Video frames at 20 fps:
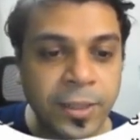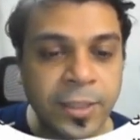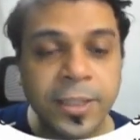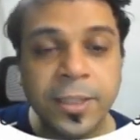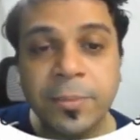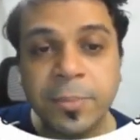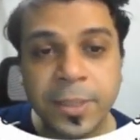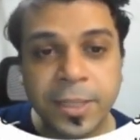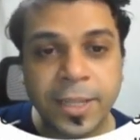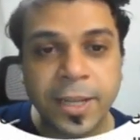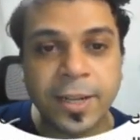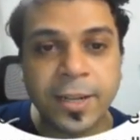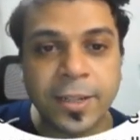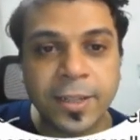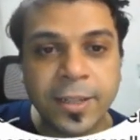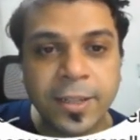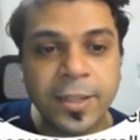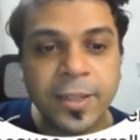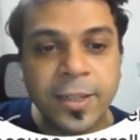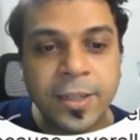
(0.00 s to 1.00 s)
and
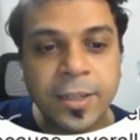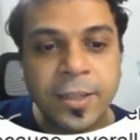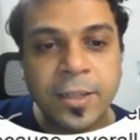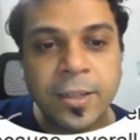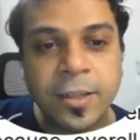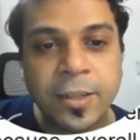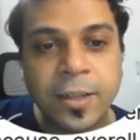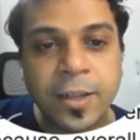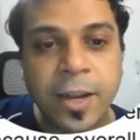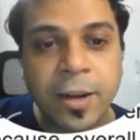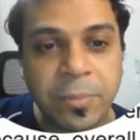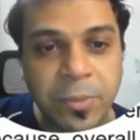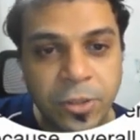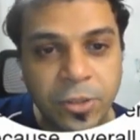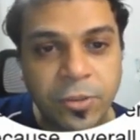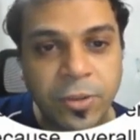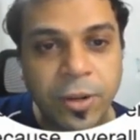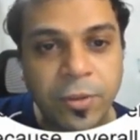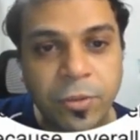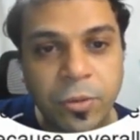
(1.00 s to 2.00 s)
30%
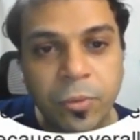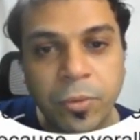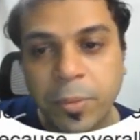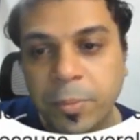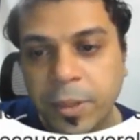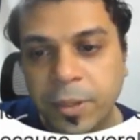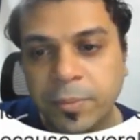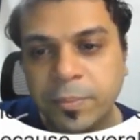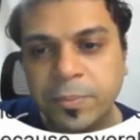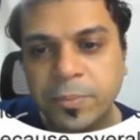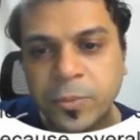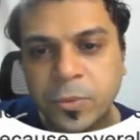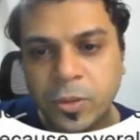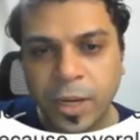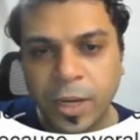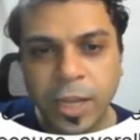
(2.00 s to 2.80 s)
admission rate for women.